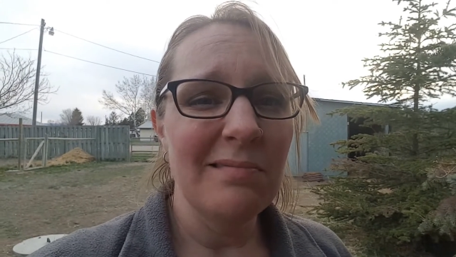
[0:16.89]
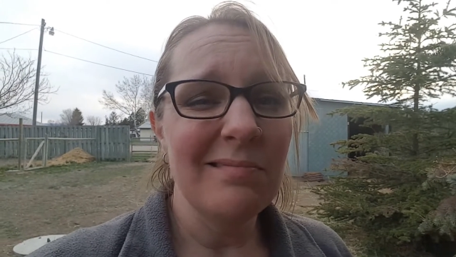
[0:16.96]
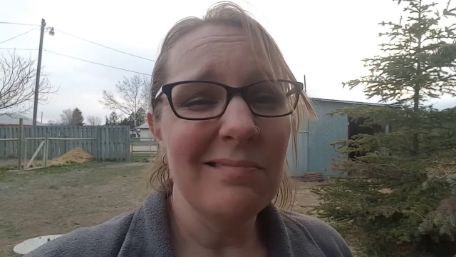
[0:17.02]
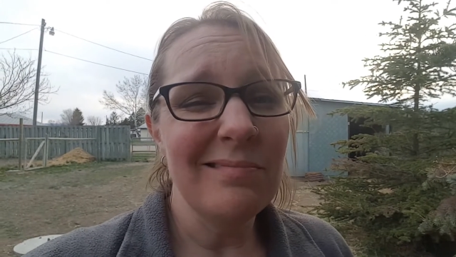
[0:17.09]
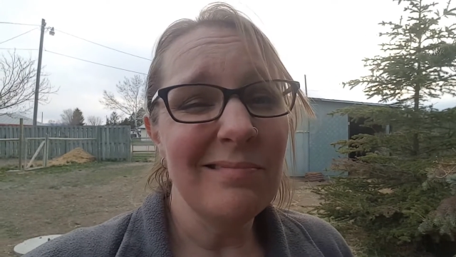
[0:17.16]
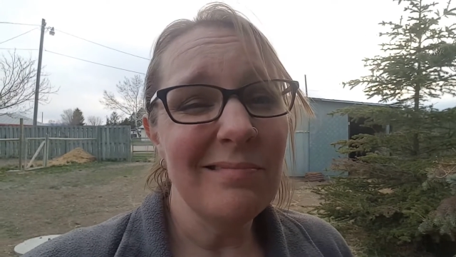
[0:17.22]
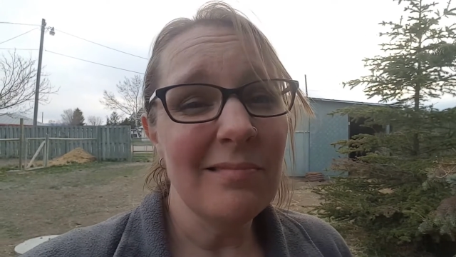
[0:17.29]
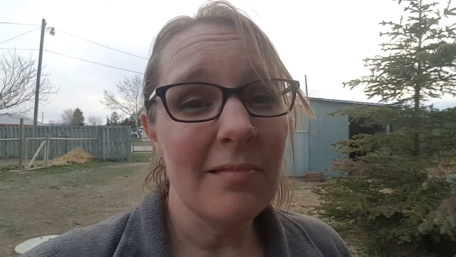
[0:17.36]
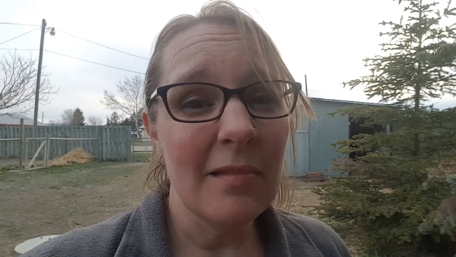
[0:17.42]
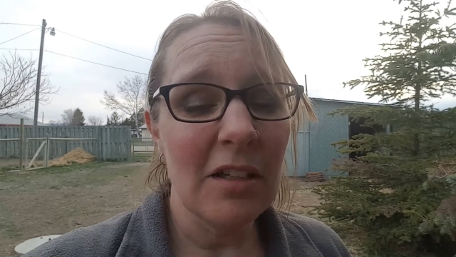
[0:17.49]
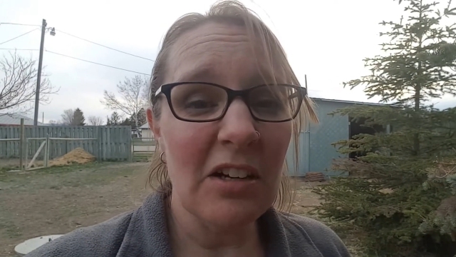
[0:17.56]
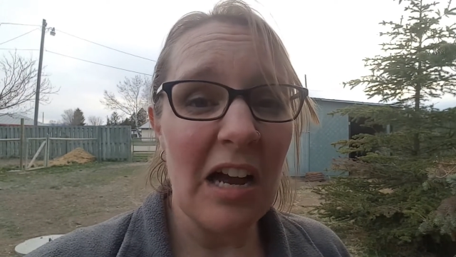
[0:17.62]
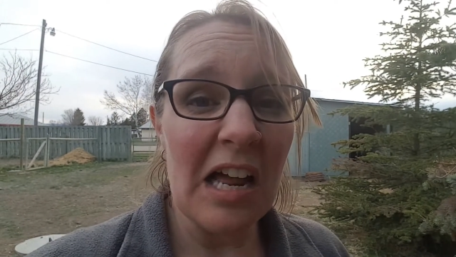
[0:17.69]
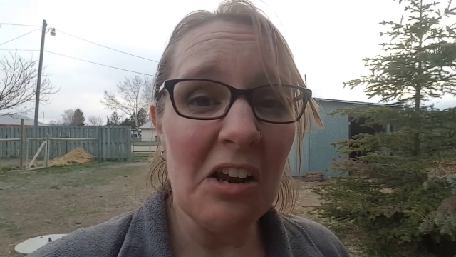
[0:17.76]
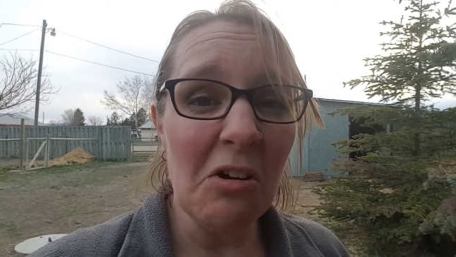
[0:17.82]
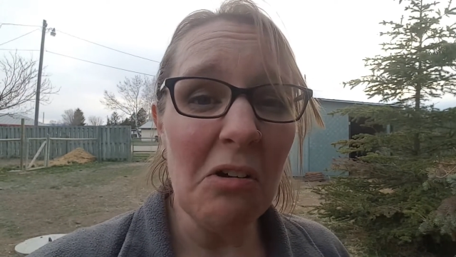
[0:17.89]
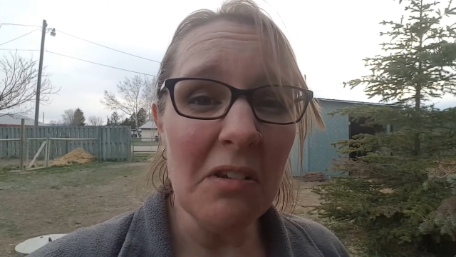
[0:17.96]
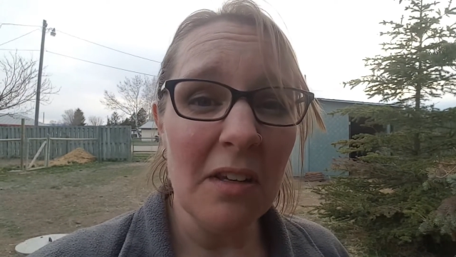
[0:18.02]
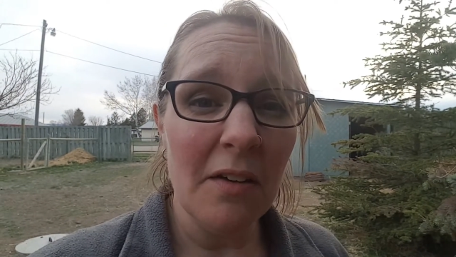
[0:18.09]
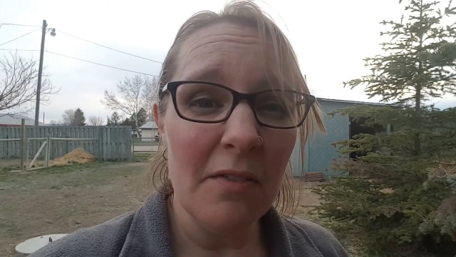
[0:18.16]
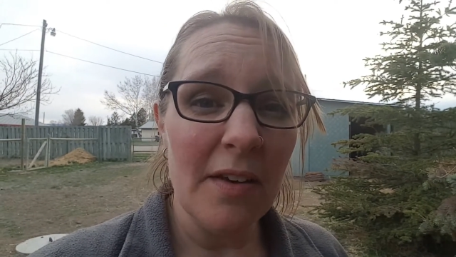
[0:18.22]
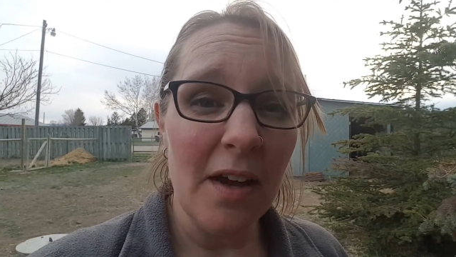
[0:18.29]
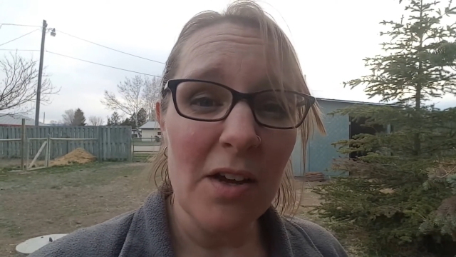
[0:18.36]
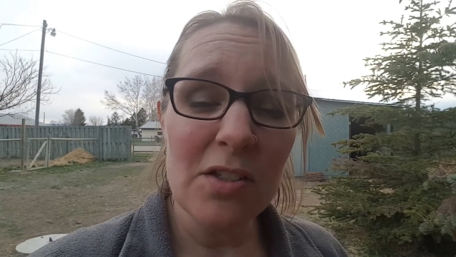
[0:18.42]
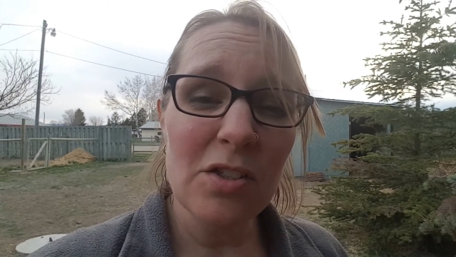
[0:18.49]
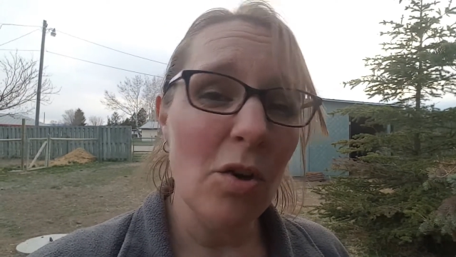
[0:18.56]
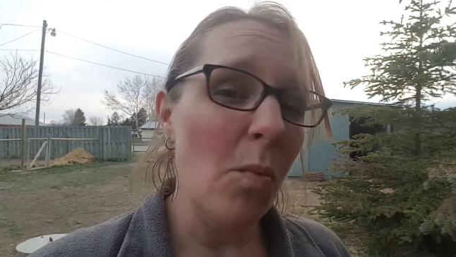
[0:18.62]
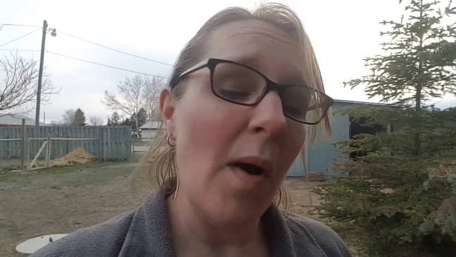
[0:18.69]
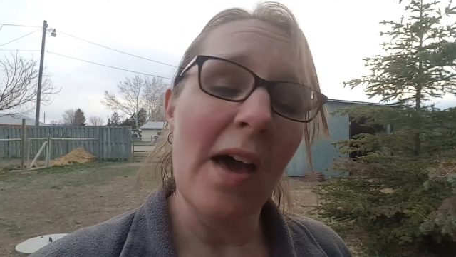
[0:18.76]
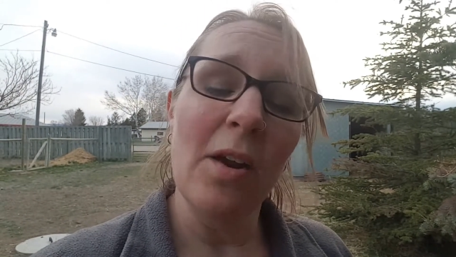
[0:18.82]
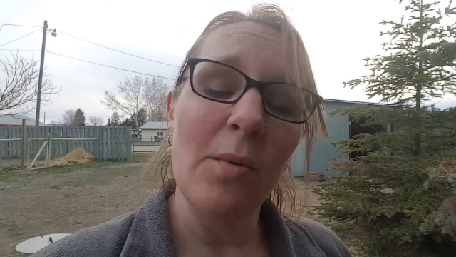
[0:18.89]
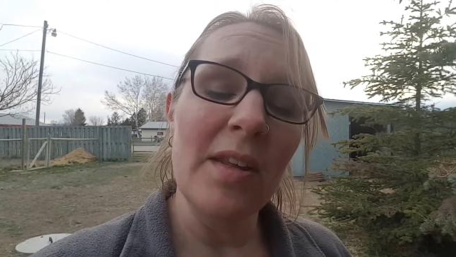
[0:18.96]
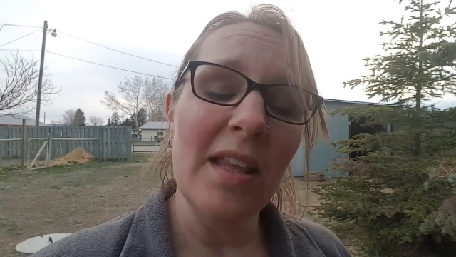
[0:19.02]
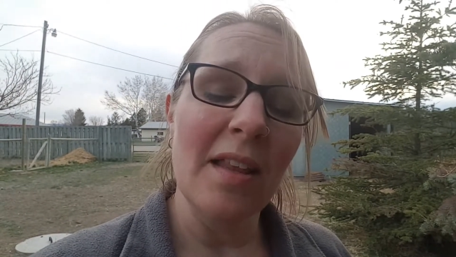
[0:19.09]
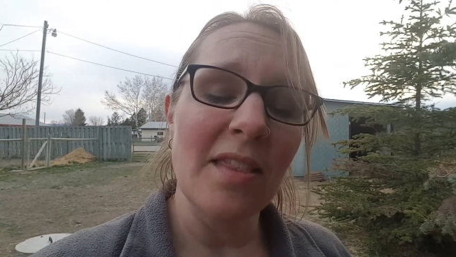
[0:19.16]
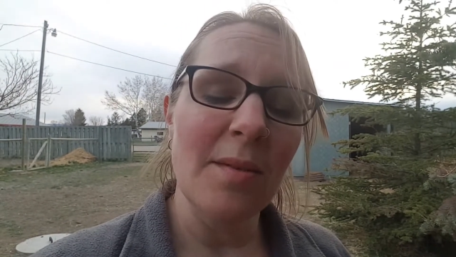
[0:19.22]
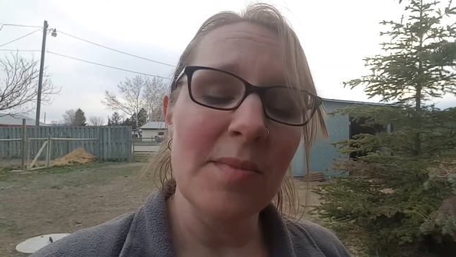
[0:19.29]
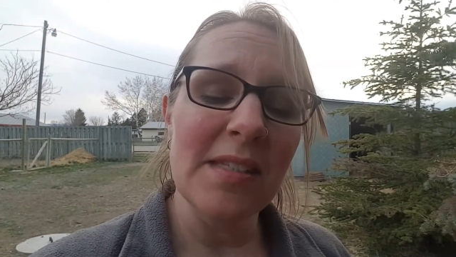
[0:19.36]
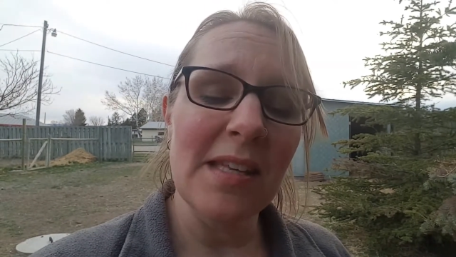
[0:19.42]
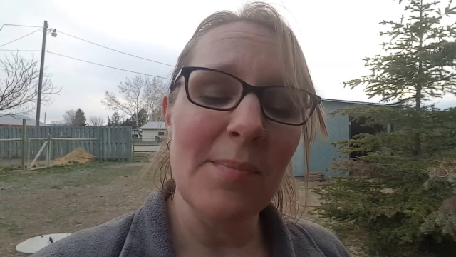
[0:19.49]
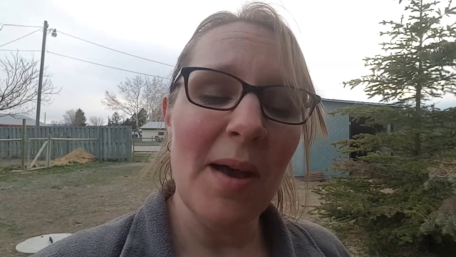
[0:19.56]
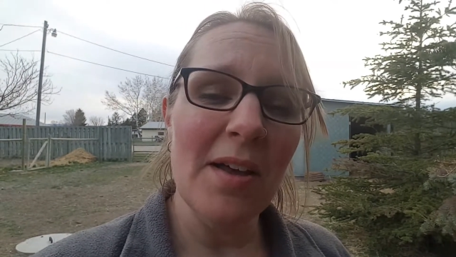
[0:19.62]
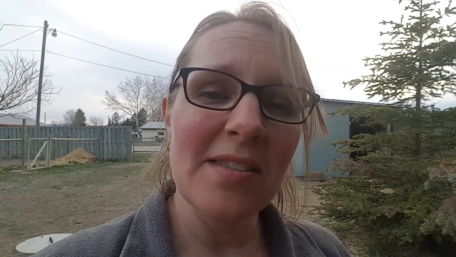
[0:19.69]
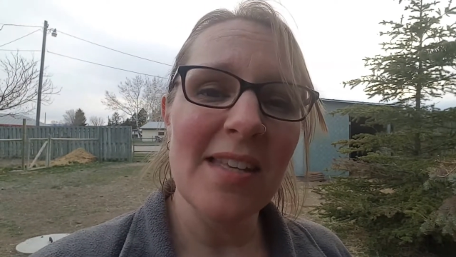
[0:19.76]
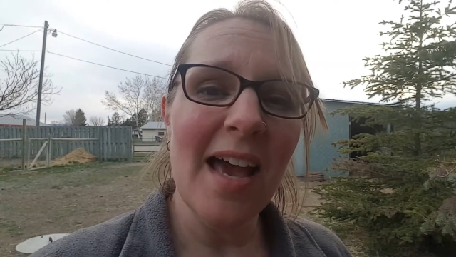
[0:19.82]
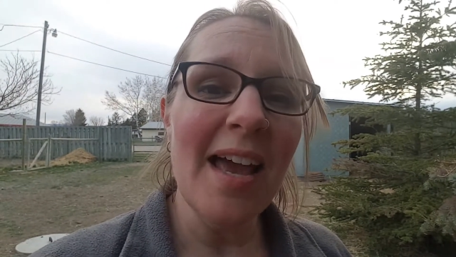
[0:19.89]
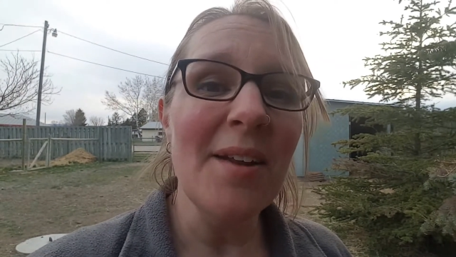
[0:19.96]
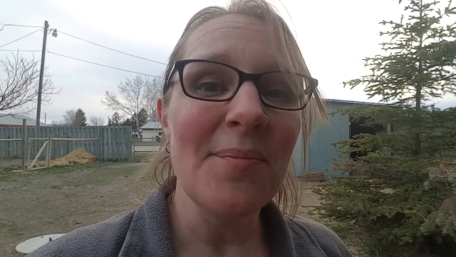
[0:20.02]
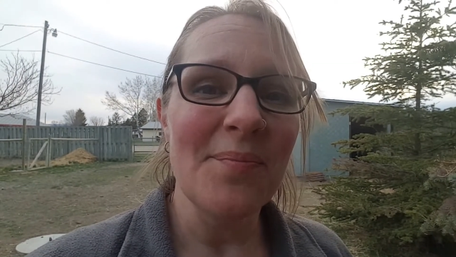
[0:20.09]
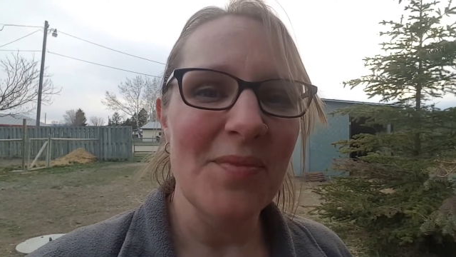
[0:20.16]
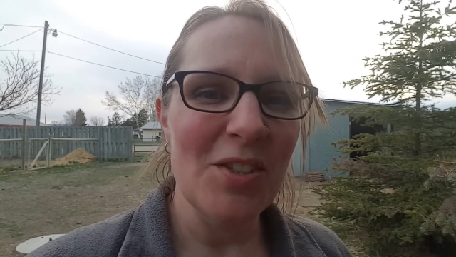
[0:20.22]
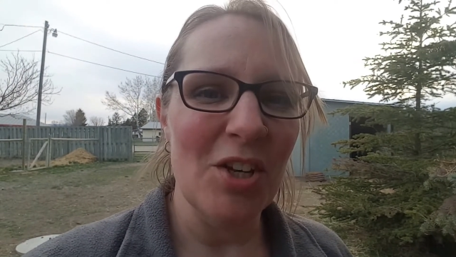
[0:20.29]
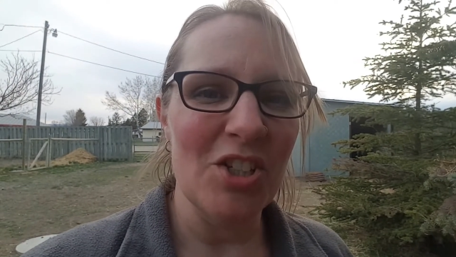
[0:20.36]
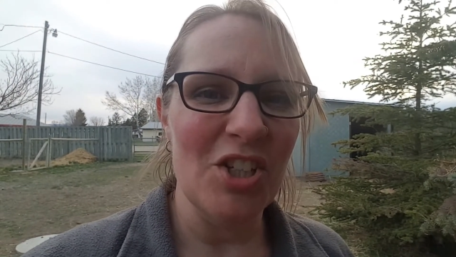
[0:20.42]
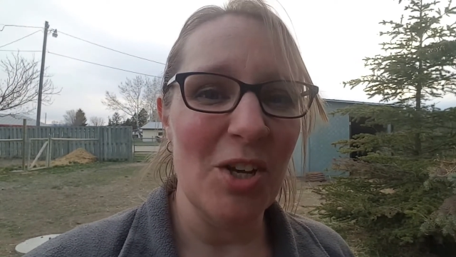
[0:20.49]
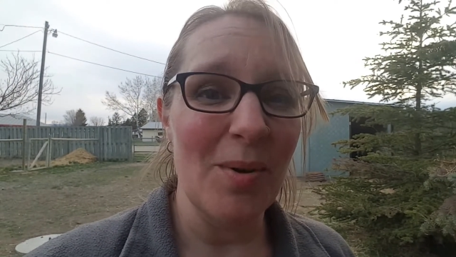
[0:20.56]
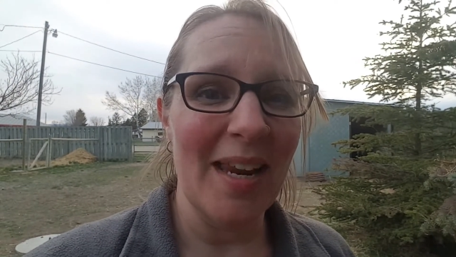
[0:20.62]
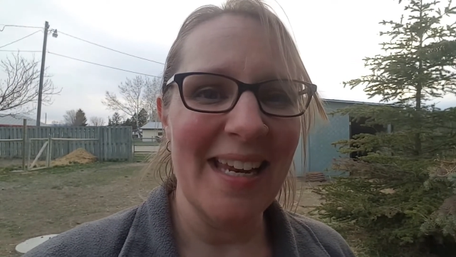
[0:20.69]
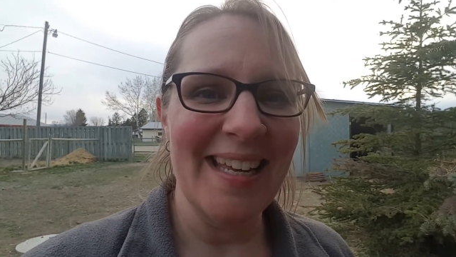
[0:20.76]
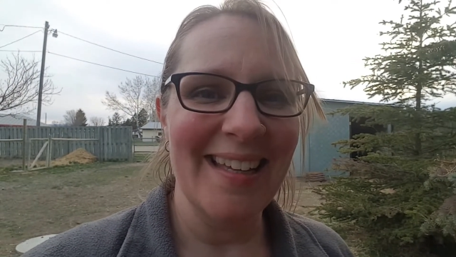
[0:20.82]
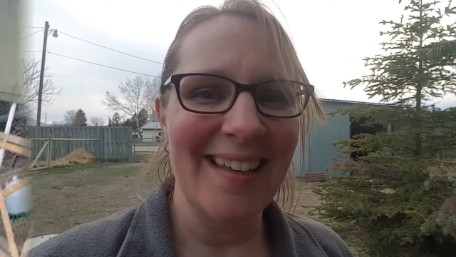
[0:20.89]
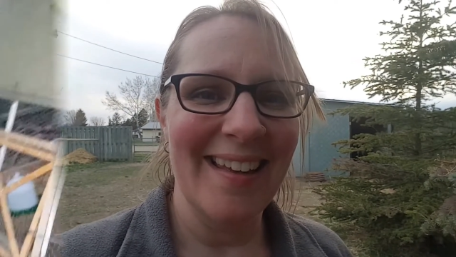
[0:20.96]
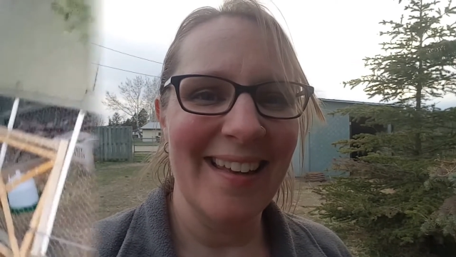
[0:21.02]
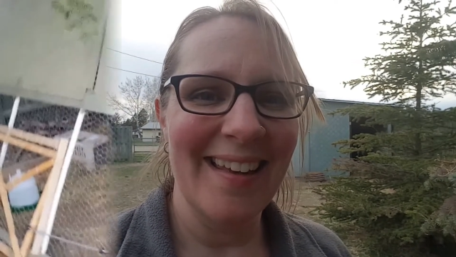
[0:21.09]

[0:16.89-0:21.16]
mm, they're kind of old enough now, so why don't we let them sleep outside? So I'll show you what I did.